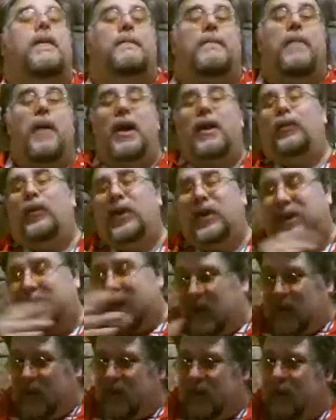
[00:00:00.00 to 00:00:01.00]
But we're
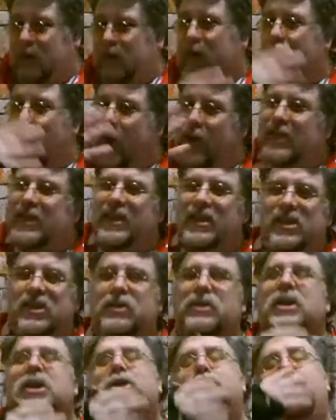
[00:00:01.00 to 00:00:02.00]
geared, and
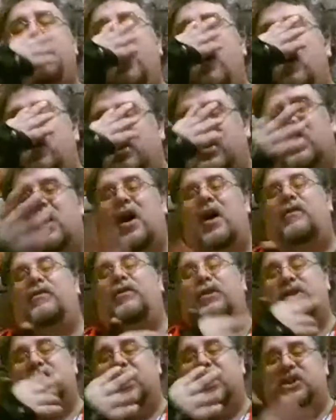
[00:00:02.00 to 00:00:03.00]
this part of the
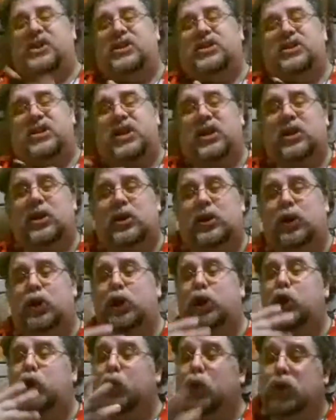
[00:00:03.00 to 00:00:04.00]
conversation is geared
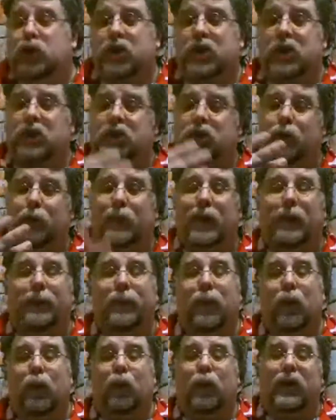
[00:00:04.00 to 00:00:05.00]
usually to
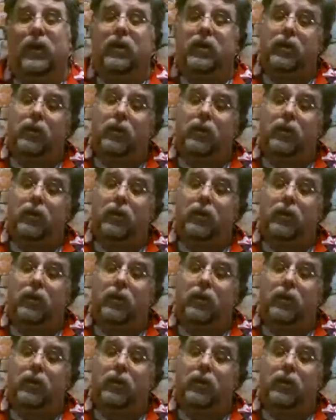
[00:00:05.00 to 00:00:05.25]
people who